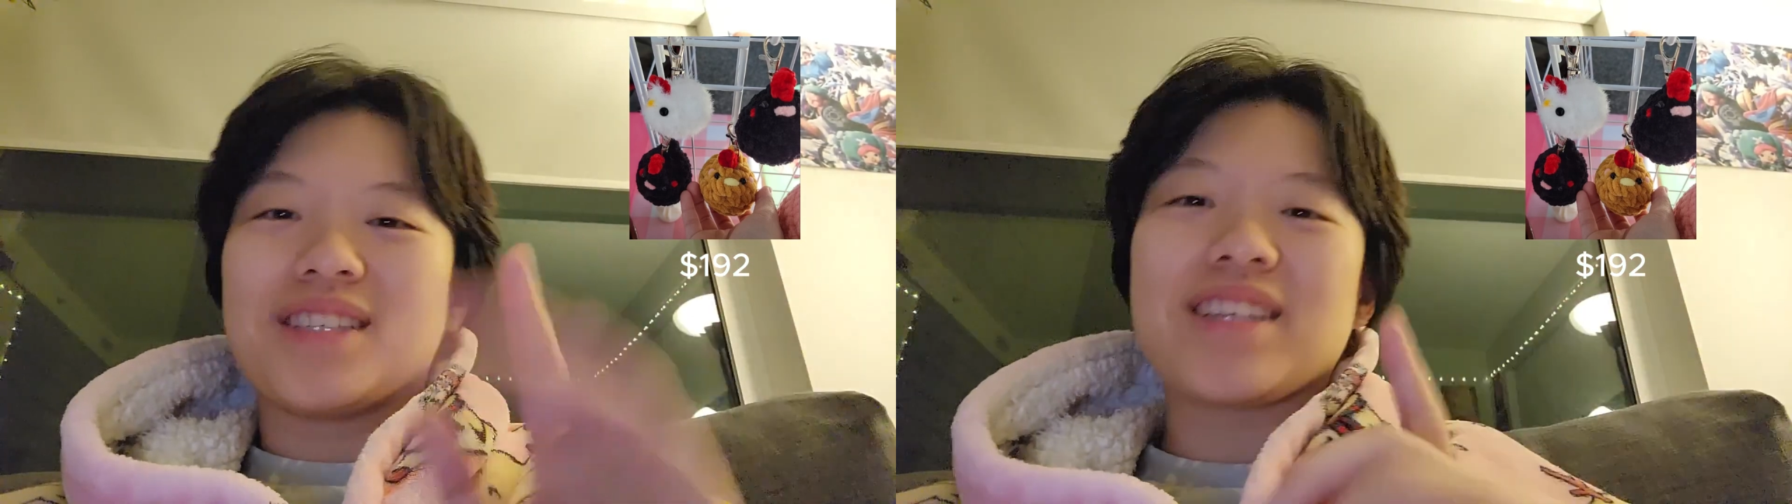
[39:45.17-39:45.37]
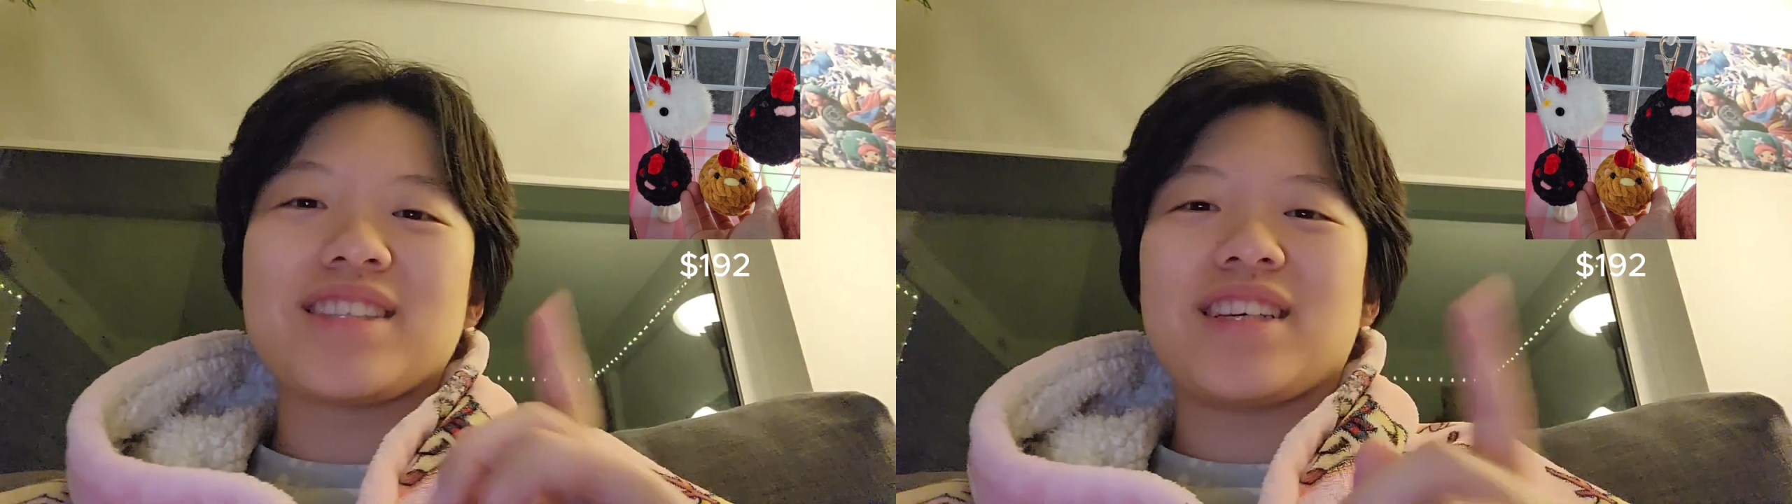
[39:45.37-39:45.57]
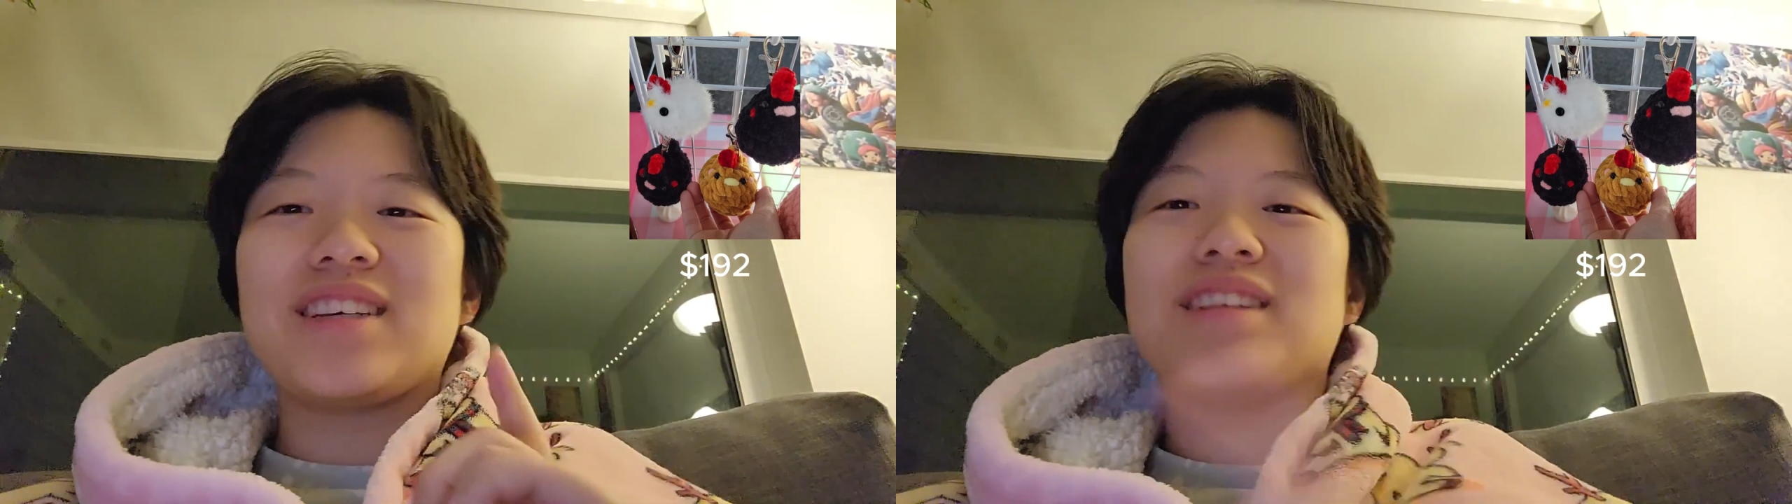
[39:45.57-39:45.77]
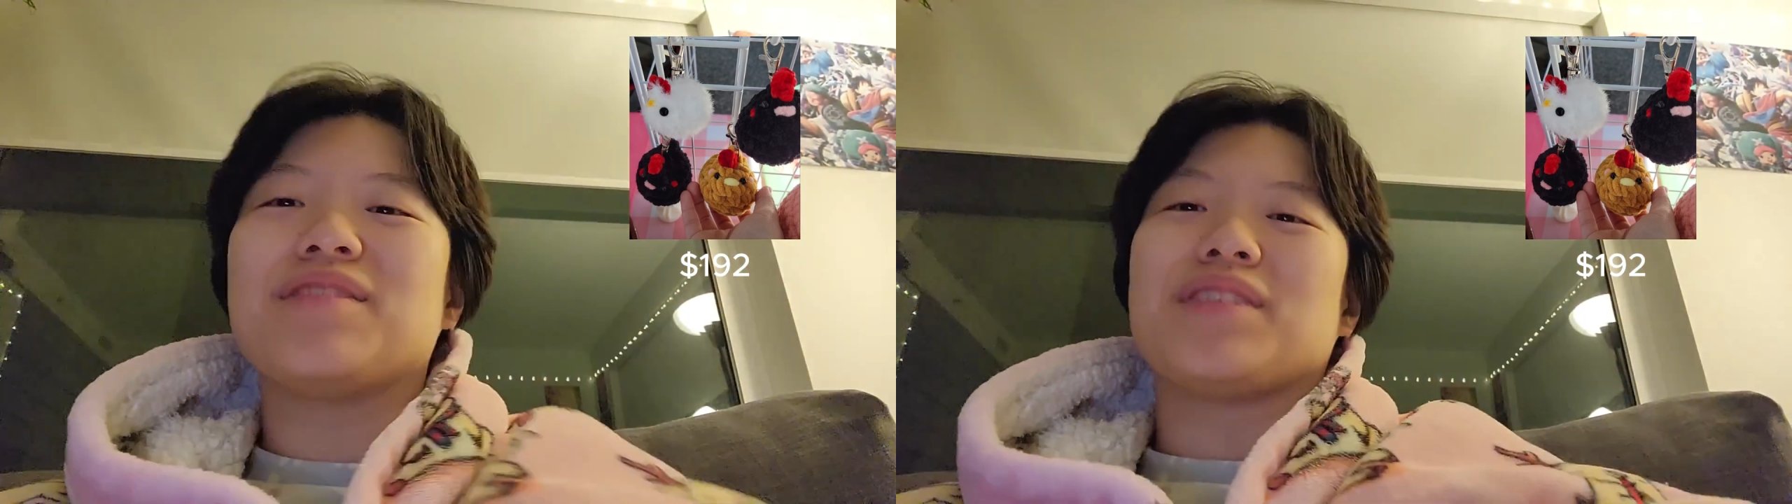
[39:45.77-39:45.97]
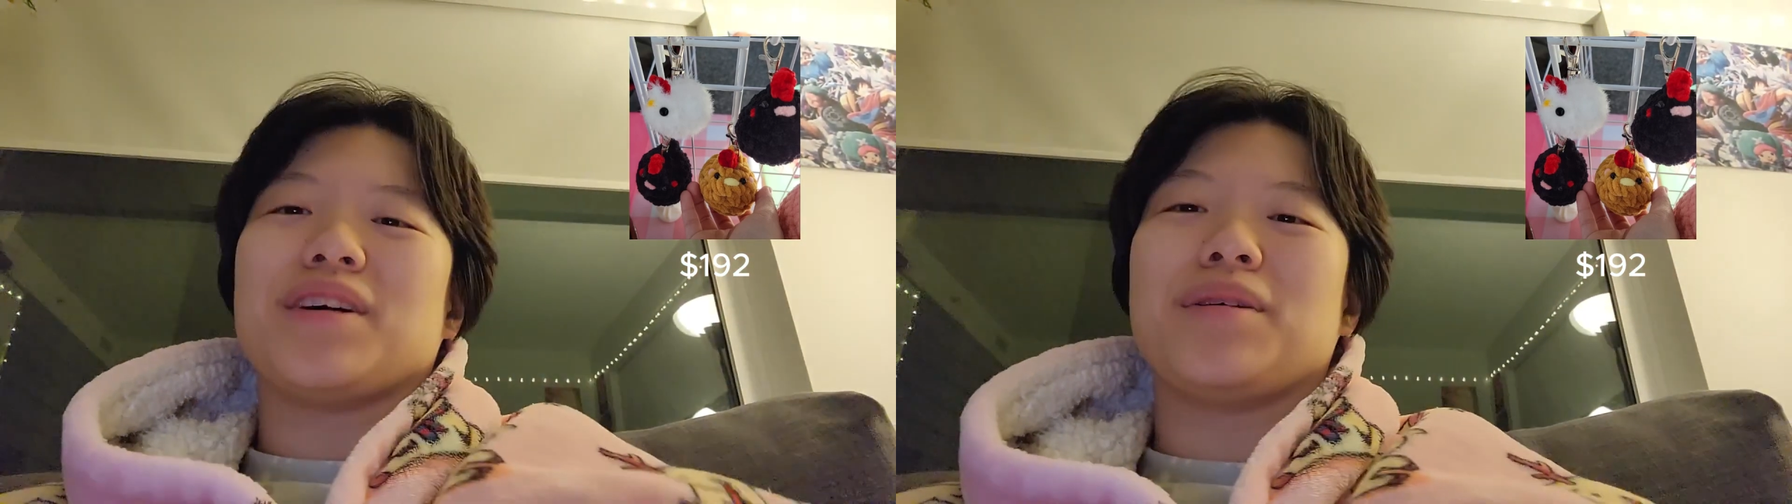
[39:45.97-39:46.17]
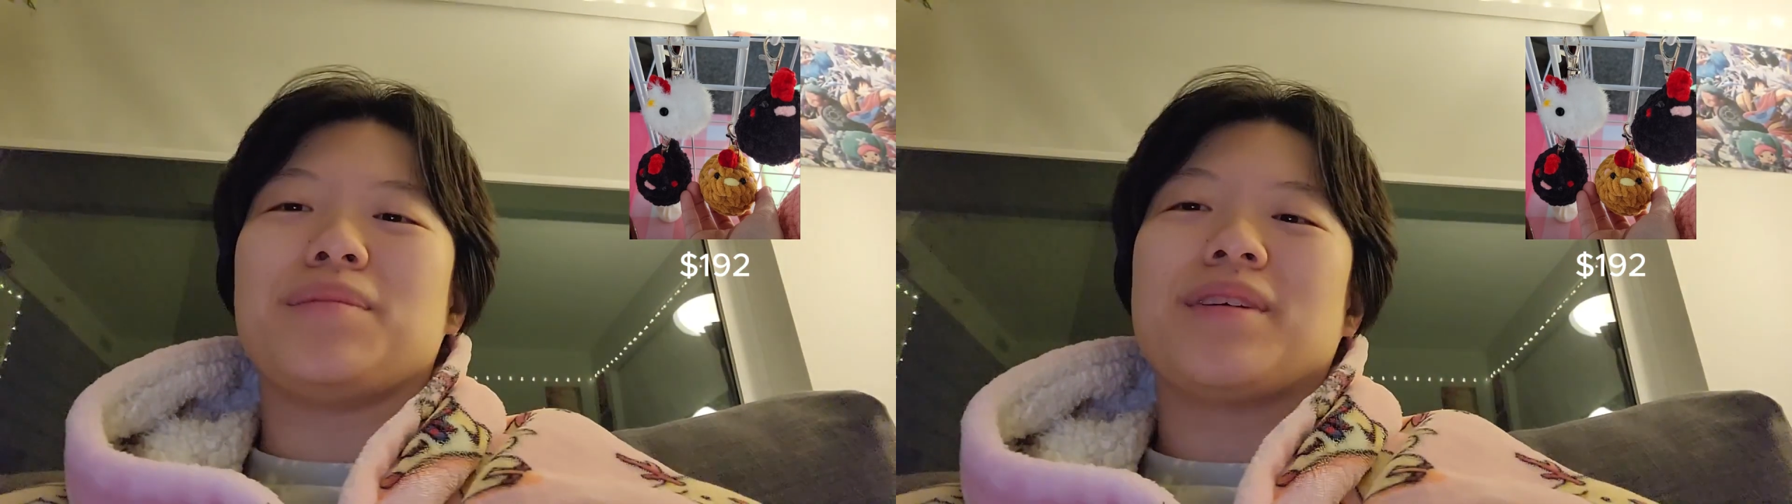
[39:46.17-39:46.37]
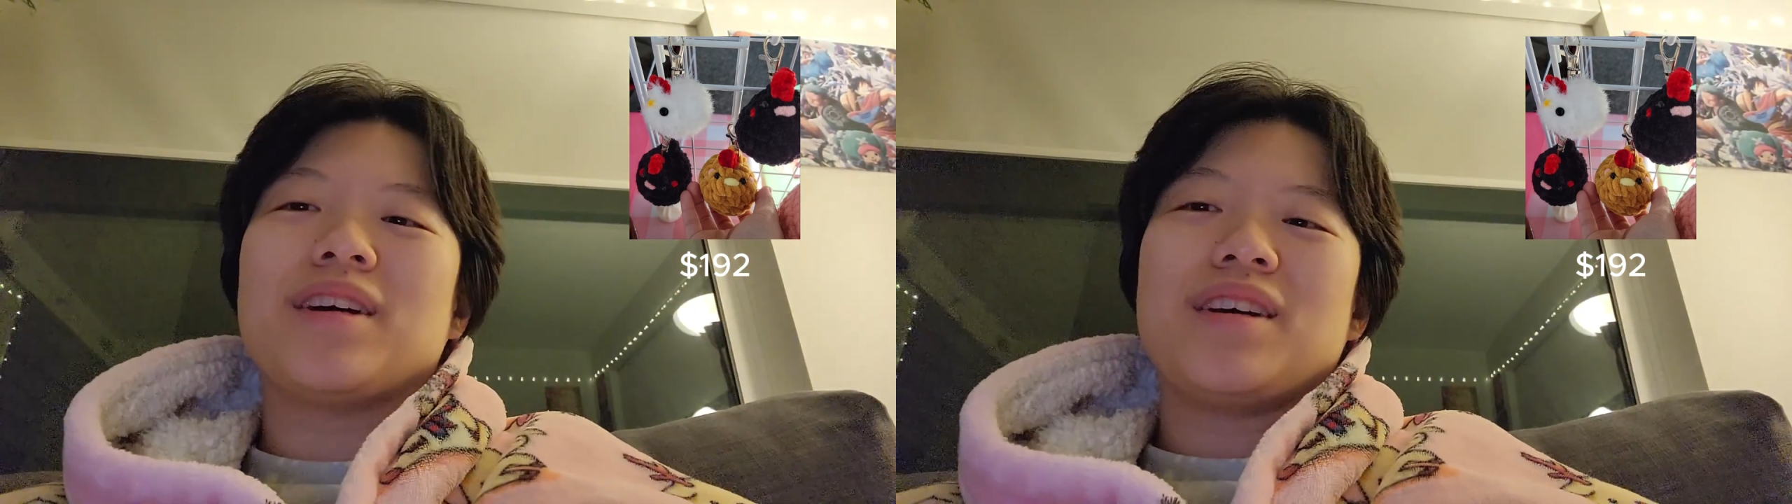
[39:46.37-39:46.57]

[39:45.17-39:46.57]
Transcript: 16 of them